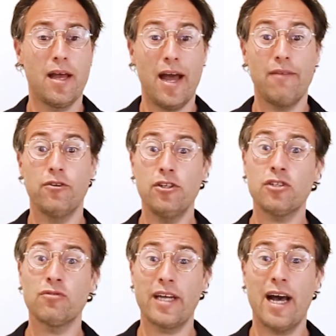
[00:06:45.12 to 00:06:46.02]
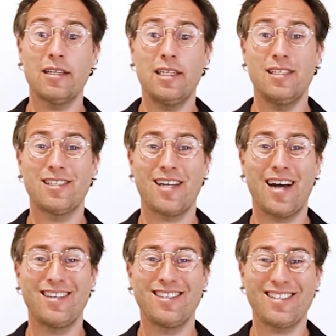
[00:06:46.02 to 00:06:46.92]
And virtual reality is
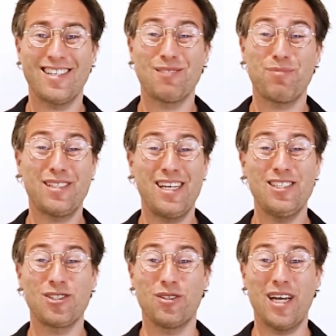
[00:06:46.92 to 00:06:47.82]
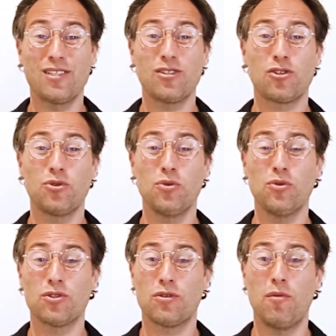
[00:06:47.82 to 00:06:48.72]
starting to see its potential as a
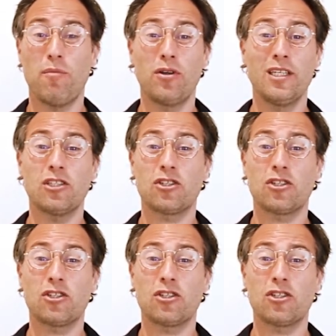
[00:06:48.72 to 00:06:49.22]
tool to remotely